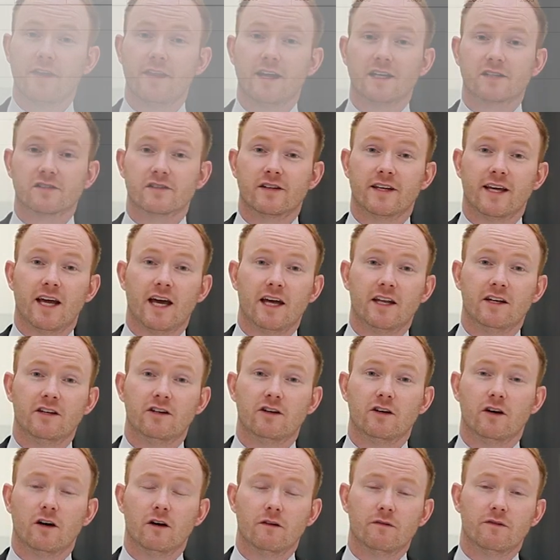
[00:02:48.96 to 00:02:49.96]
that's the
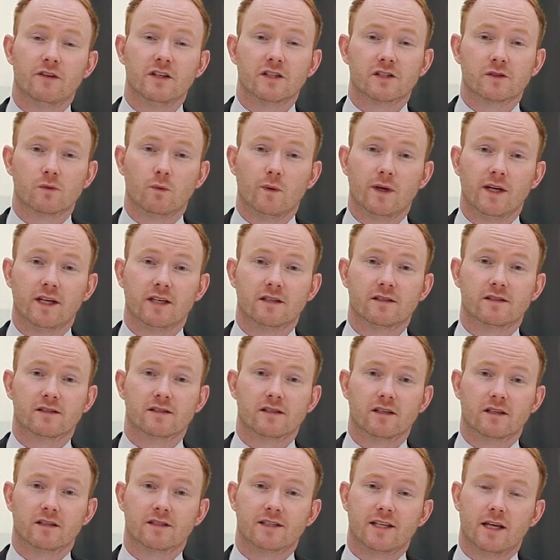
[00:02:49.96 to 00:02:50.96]
end of this
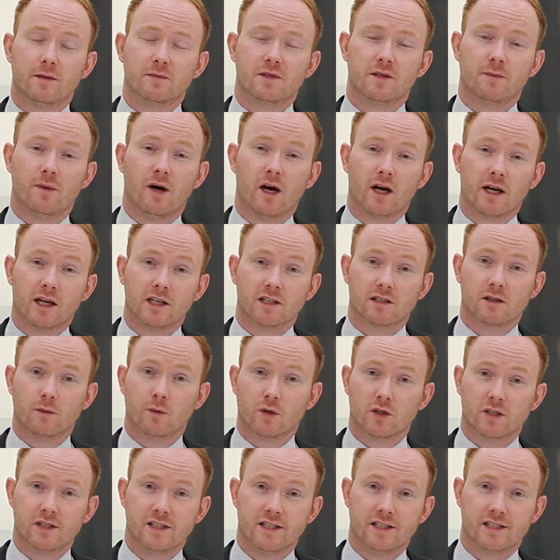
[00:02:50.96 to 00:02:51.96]
week's CMC Markets
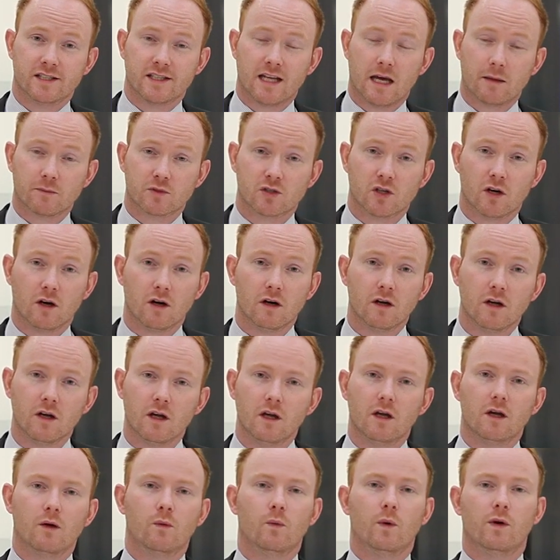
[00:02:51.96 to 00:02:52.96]
Commodity Snapshot.
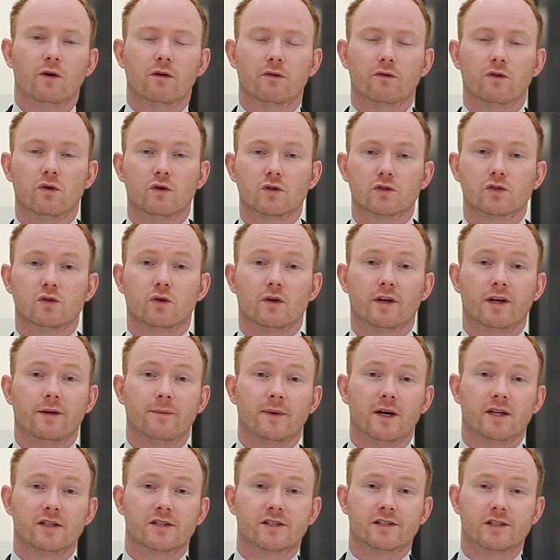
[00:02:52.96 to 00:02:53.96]
We were, of course, talking
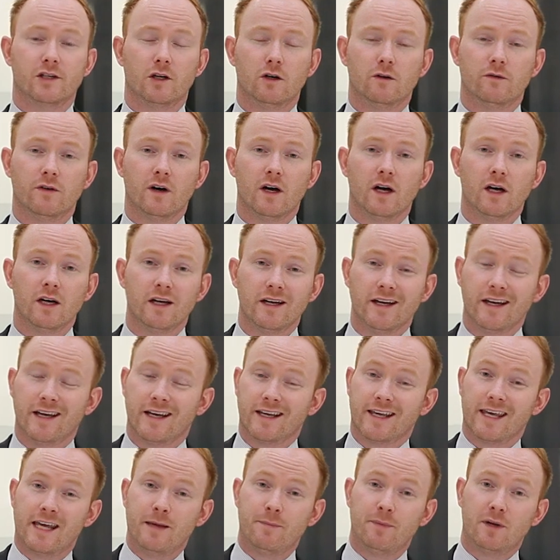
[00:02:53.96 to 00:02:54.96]
about silver.
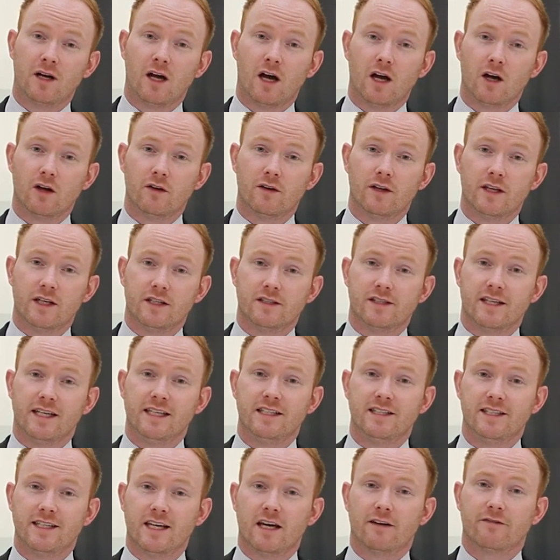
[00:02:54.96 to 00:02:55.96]
Keep an eye on these
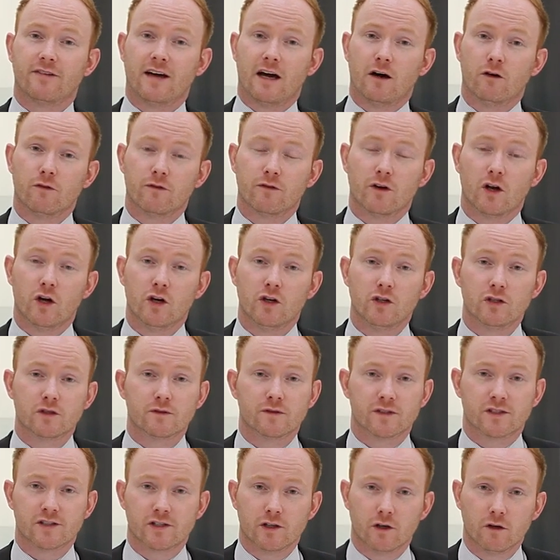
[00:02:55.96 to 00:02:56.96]
ETF outflows
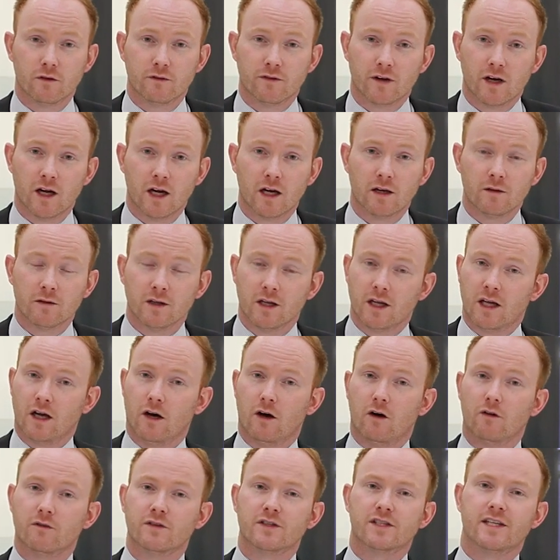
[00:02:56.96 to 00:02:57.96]
for silver.
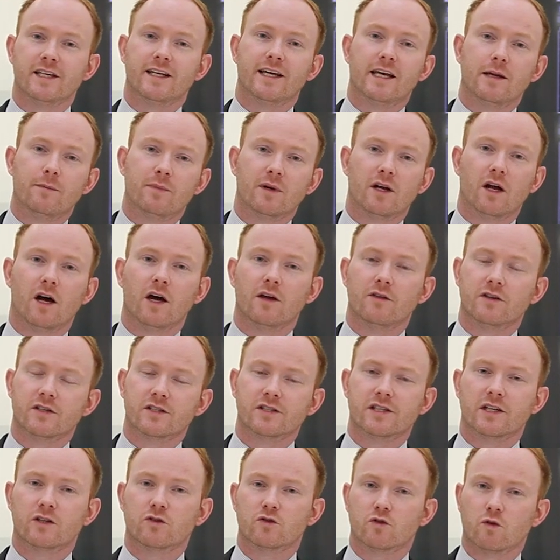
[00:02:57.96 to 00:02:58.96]
Obviously, keep an eye on the
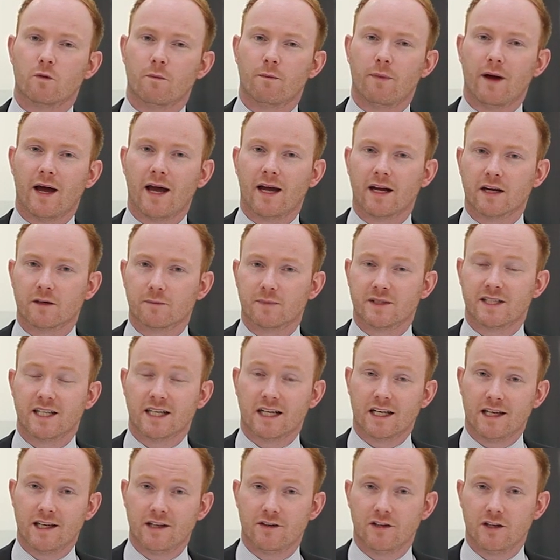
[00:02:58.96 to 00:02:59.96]
central bank,
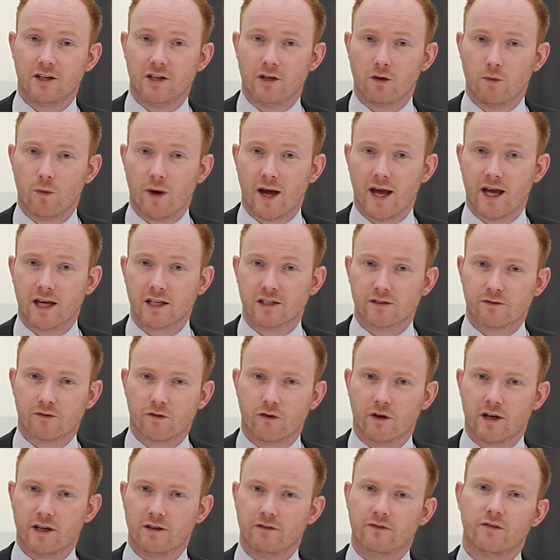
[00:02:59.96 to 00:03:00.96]
particularly in the US,
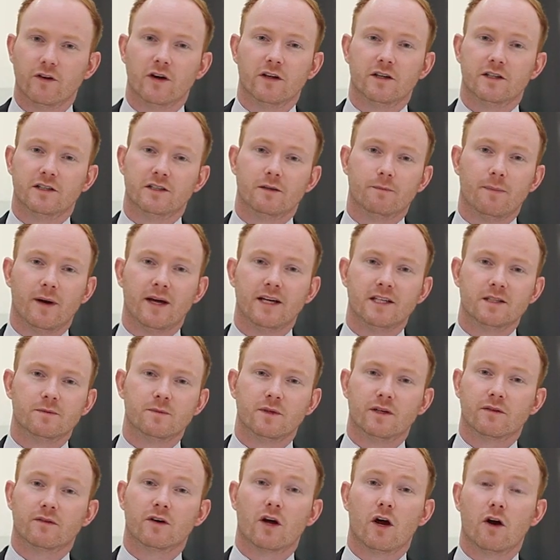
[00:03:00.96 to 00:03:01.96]
for any further
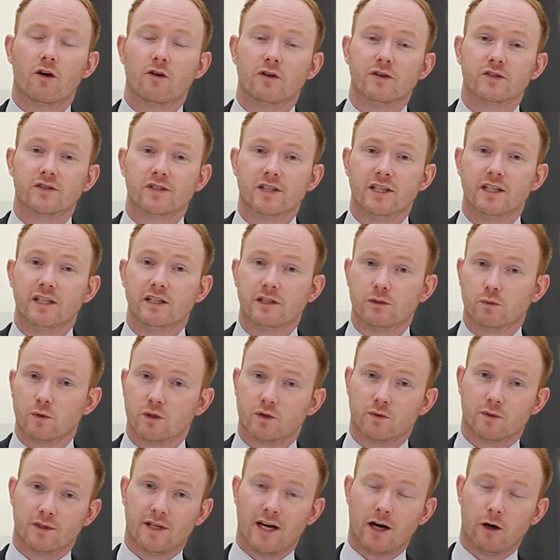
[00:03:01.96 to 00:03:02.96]
debasement of currencies,
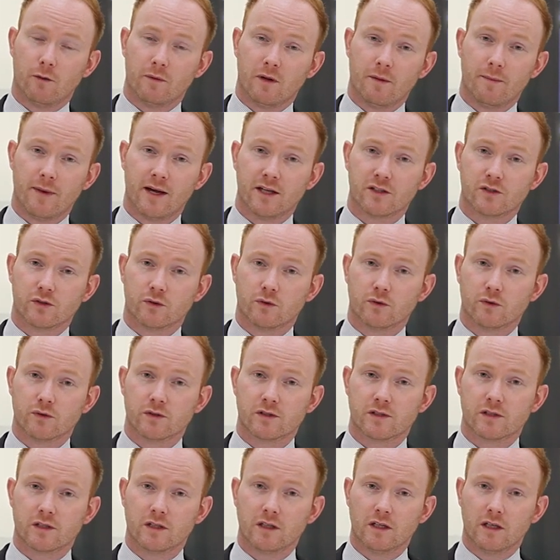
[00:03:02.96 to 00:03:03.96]
which would help the
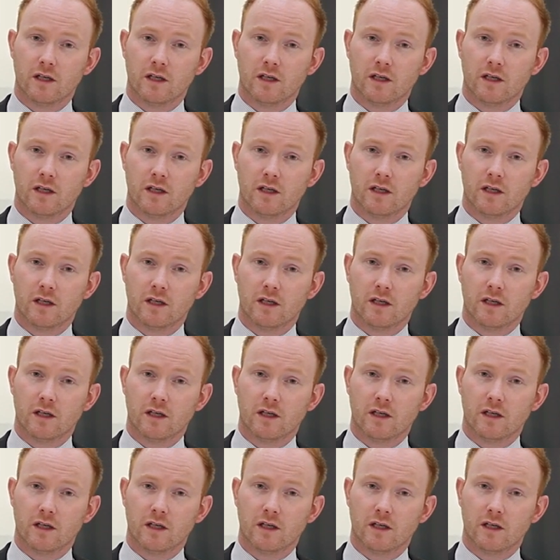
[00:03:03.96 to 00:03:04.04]
metals.